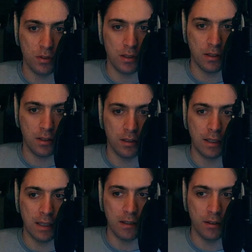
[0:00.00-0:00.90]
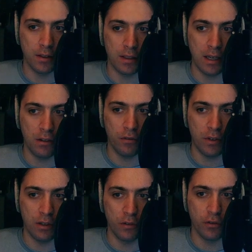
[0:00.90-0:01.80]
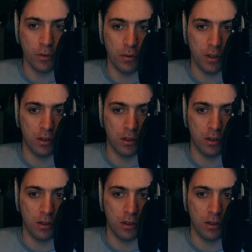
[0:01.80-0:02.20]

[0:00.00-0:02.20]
and then getting the gain value from the